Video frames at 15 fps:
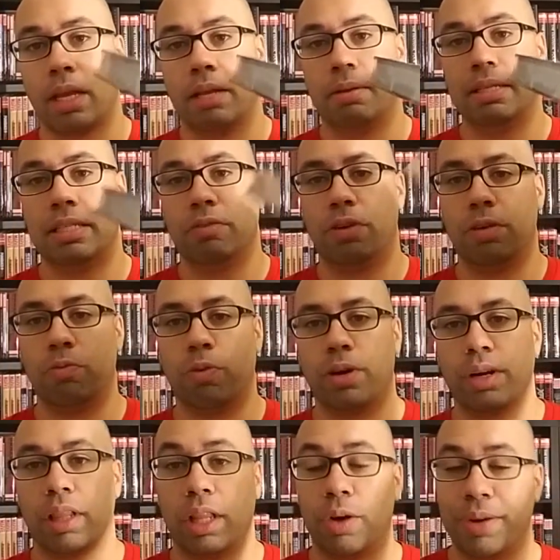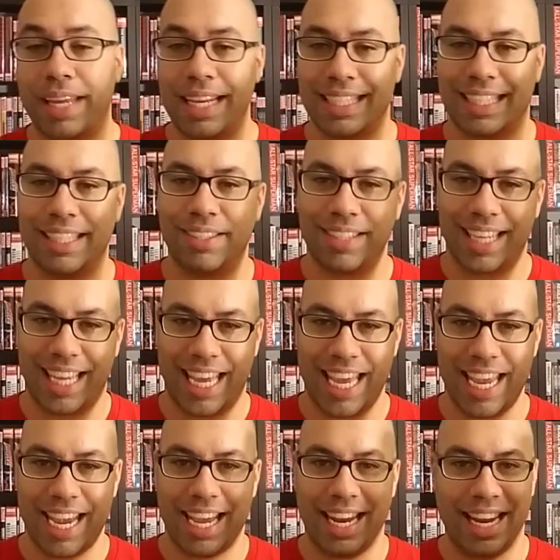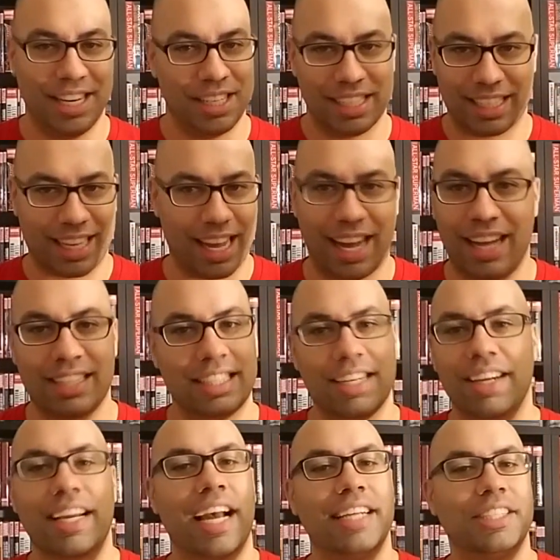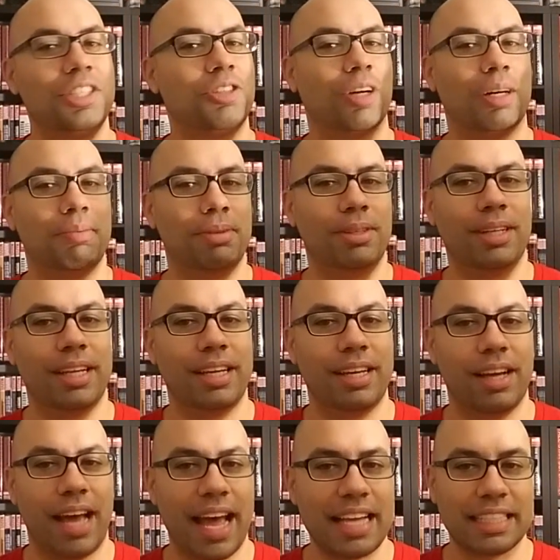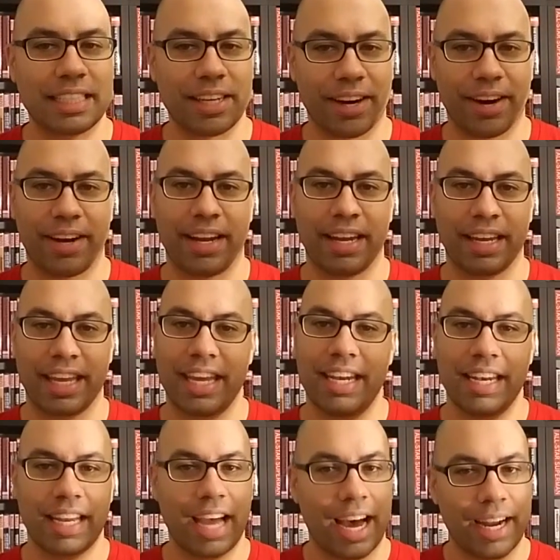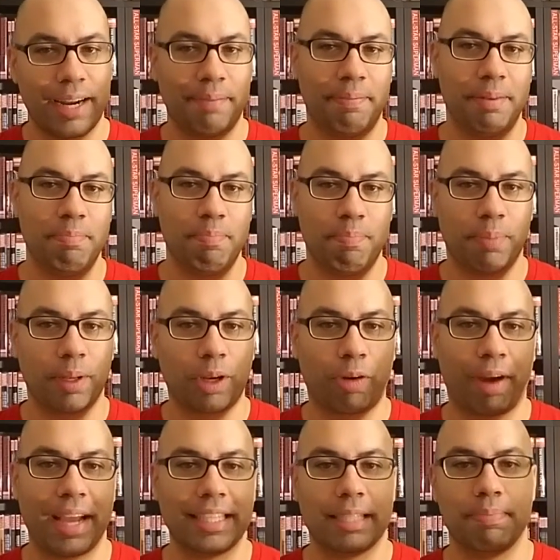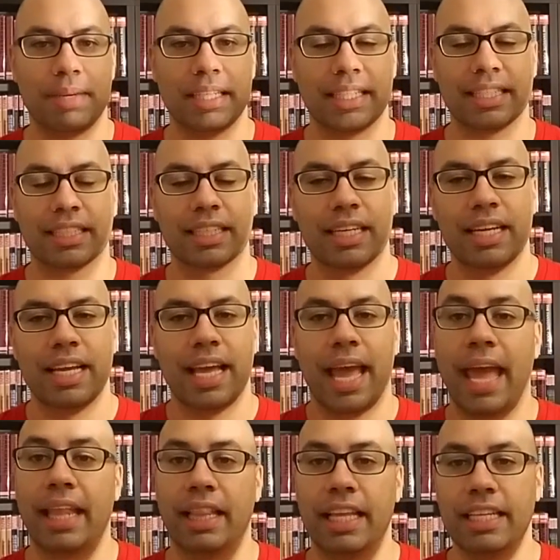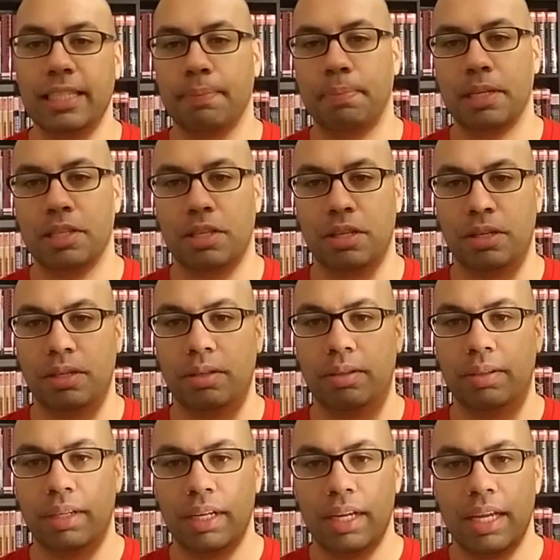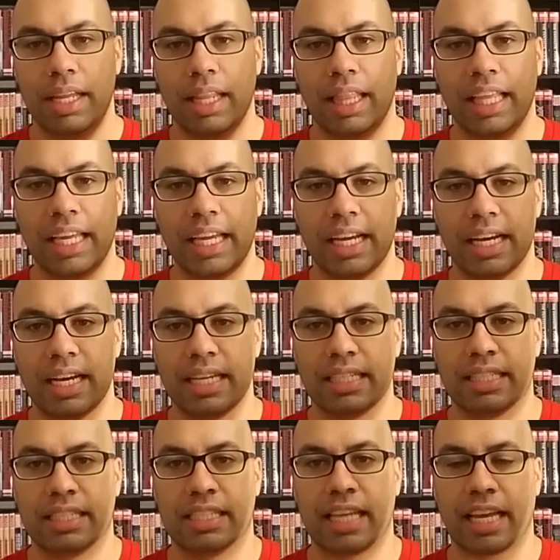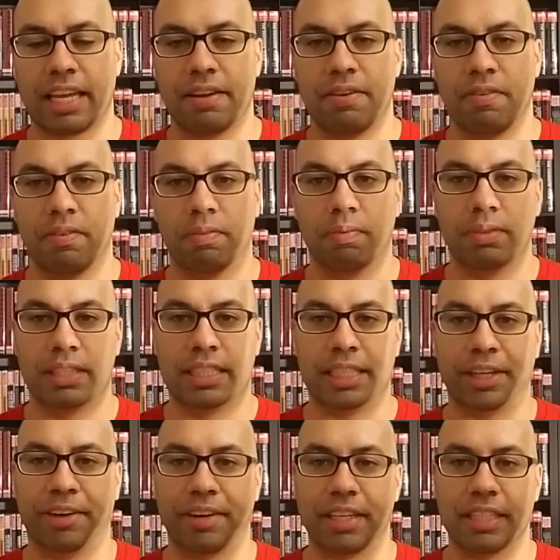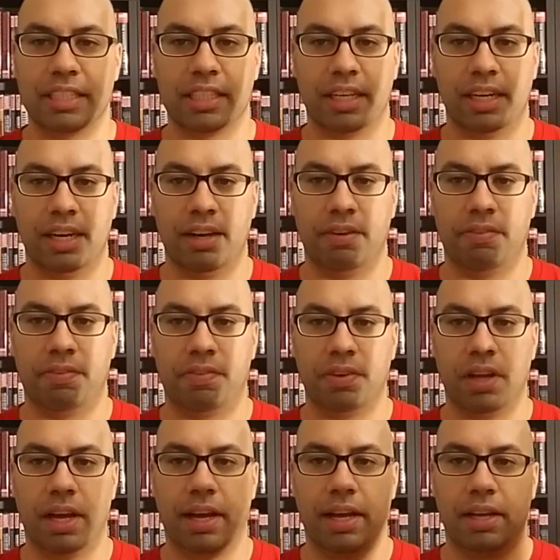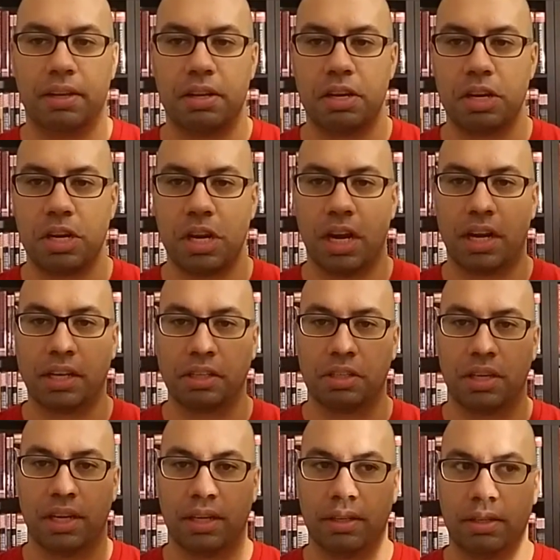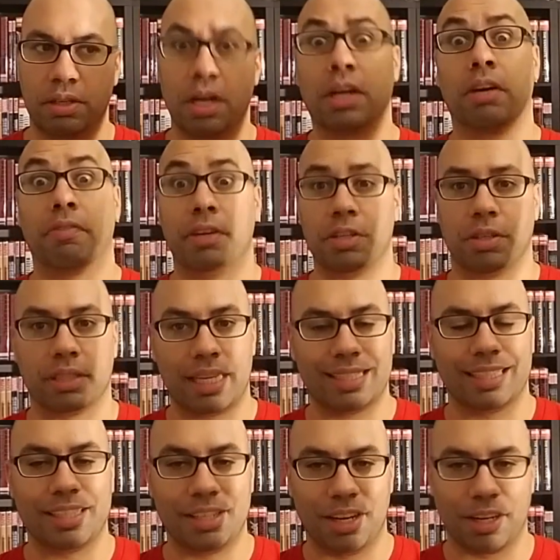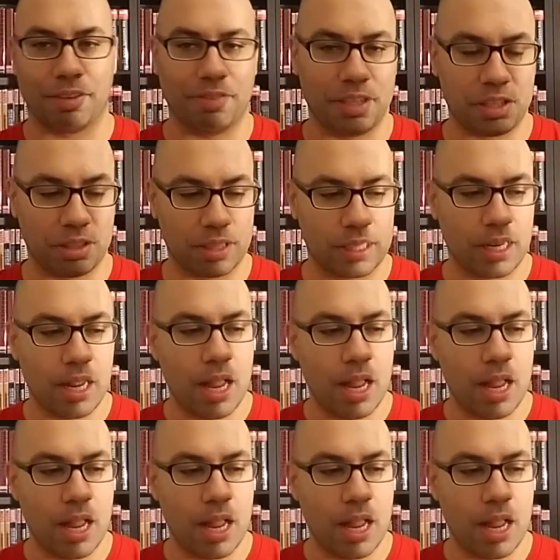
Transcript: This is the one where Loki is a little kid and just causing all kinds of trouble in Asgard and getting caught up in crazy business, and leads up into the second series of Young Avengers. That's it, Young Avengers.